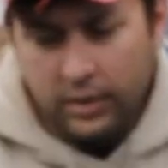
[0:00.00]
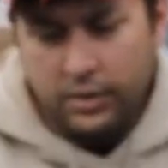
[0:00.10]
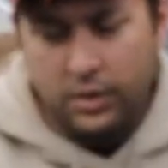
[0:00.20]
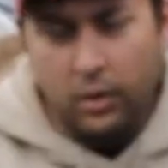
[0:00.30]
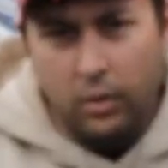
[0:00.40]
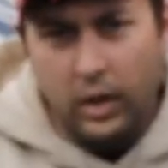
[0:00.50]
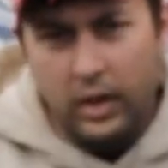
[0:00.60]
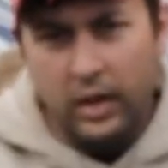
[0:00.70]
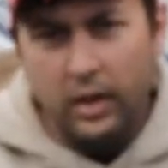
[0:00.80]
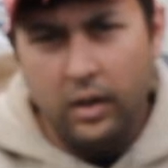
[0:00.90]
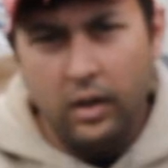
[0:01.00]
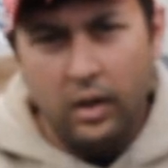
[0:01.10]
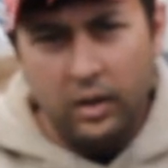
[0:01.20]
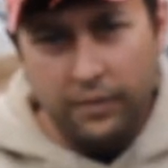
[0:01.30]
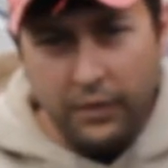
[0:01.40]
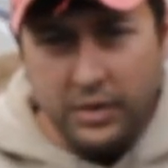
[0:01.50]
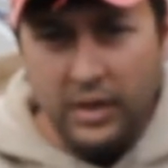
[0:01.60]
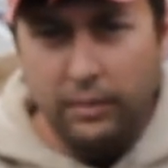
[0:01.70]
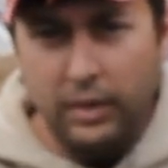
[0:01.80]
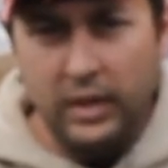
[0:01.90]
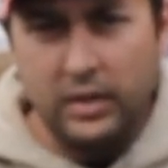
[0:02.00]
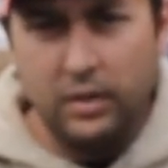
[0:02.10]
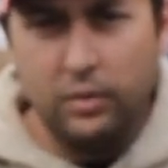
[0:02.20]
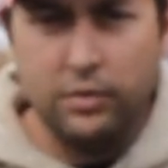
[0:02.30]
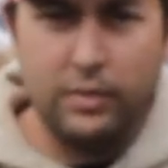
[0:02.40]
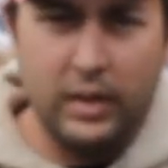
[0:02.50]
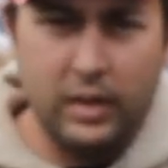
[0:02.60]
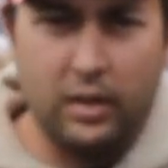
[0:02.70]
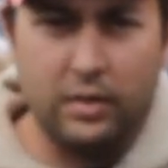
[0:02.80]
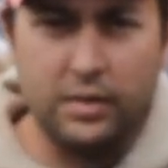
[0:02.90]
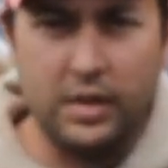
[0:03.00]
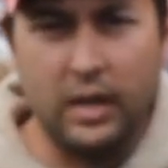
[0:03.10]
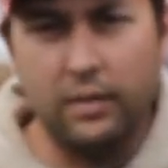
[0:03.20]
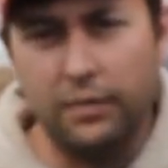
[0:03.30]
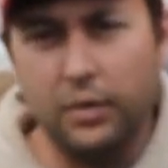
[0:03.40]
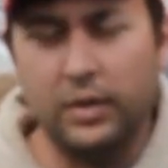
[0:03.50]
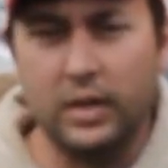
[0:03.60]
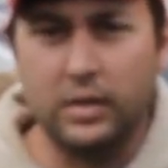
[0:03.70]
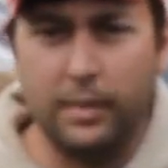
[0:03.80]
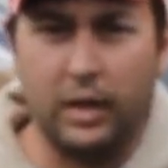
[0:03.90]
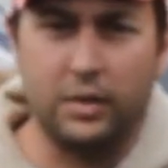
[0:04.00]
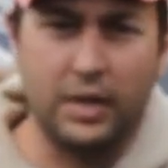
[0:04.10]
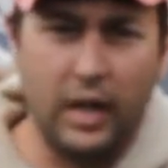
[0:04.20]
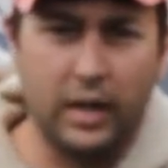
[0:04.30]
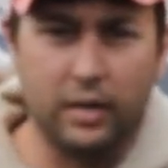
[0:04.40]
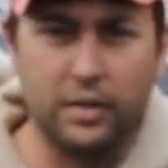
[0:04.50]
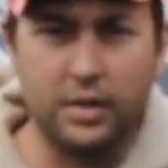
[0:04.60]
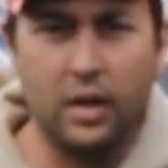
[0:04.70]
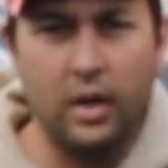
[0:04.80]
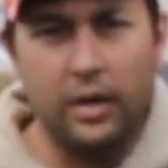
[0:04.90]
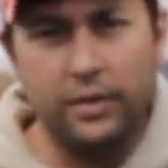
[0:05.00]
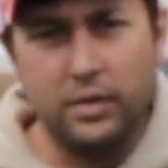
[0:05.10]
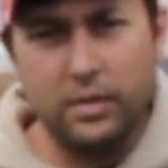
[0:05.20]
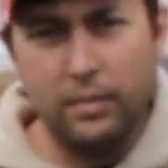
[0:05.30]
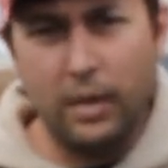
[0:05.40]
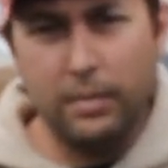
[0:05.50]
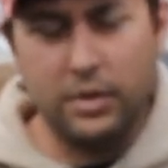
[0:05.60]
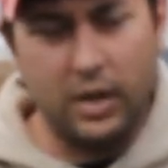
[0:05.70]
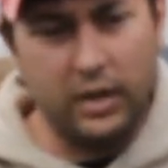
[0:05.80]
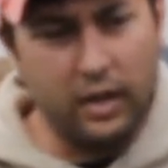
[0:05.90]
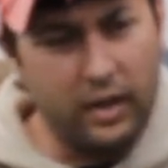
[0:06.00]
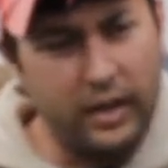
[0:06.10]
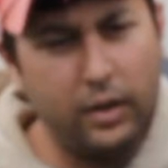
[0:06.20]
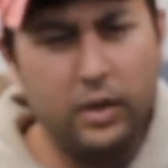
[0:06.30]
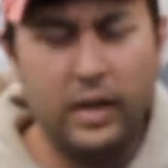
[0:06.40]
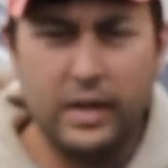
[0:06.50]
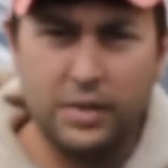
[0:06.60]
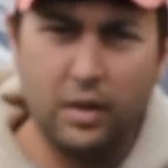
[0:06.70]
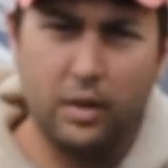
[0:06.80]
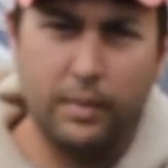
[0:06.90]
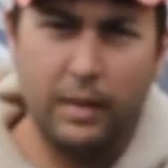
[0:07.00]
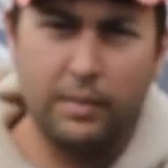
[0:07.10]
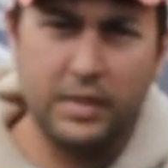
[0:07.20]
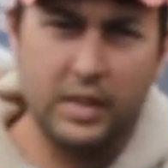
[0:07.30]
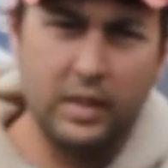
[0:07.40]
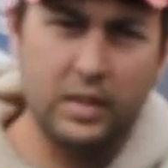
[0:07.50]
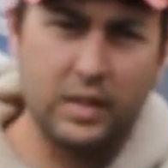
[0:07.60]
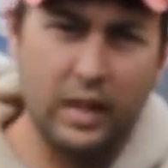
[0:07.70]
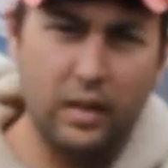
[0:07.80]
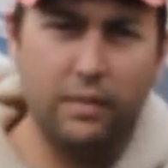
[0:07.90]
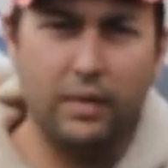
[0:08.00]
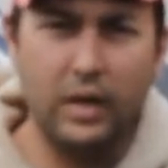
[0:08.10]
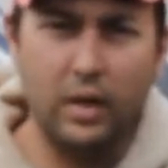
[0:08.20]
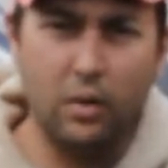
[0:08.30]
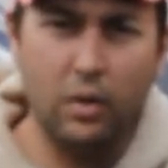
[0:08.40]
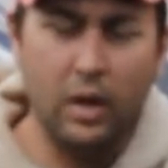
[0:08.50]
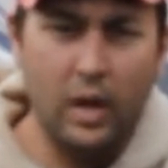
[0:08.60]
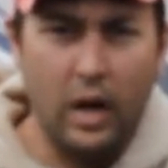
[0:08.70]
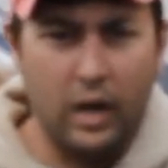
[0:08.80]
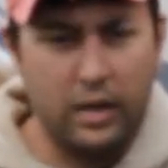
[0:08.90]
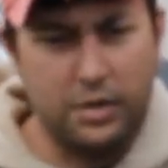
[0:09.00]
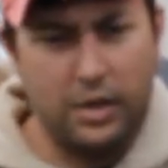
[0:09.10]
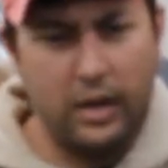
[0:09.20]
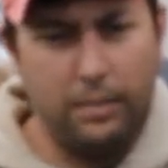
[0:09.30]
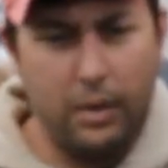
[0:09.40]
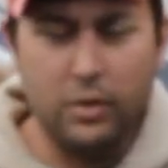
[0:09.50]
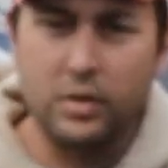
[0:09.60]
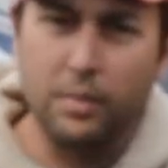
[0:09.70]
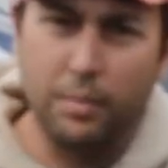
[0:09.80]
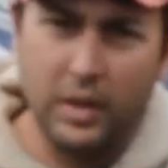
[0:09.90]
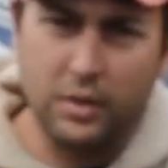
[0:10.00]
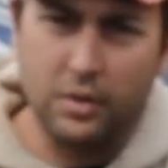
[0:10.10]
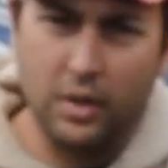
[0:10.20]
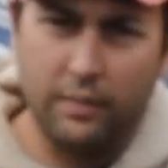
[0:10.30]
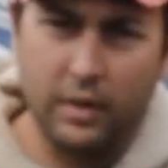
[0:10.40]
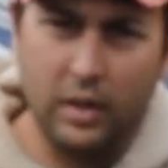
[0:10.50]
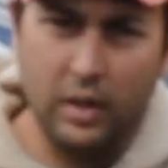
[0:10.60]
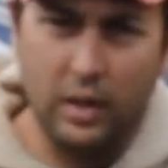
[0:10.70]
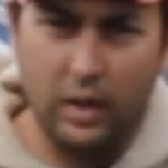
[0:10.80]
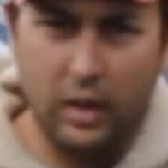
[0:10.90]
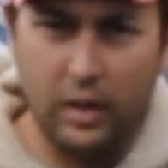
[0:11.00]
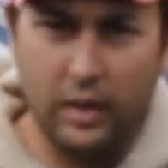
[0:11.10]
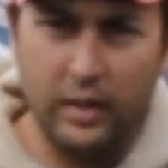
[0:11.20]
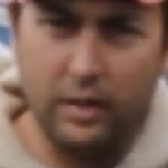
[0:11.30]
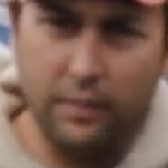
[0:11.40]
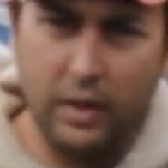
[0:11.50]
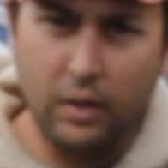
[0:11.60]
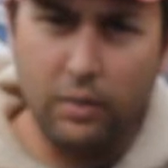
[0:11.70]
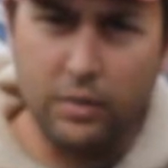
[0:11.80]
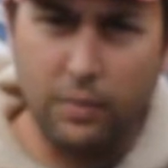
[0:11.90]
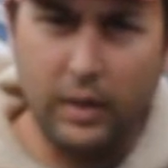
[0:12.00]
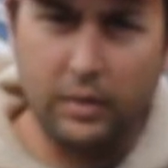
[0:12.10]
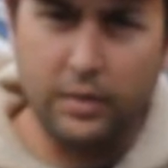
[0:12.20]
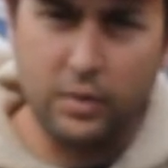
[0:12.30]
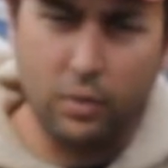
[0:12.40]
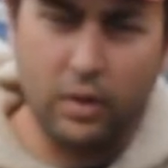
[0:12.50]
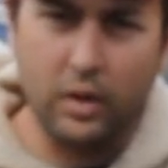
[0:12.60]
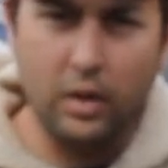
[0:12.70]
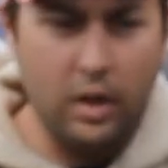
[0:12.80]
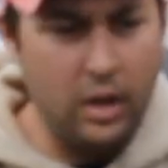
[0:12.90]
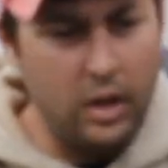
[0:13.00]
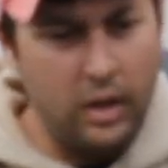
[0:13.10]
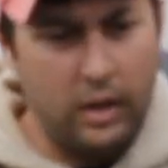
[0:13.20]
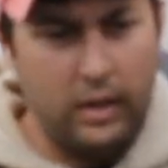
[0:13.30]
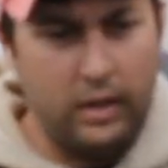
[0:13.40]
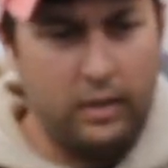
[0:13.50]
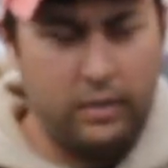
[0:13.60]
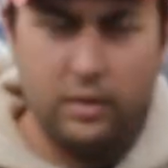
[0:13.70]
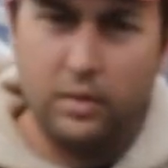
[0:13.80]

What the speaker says: So the first thing we need to do is we need to understand a few things about our tires. There's some numbers on here, and I know you guys aren't going to be able to see this in the video. I'm going to try and post some pictures of it in the video as well to sort of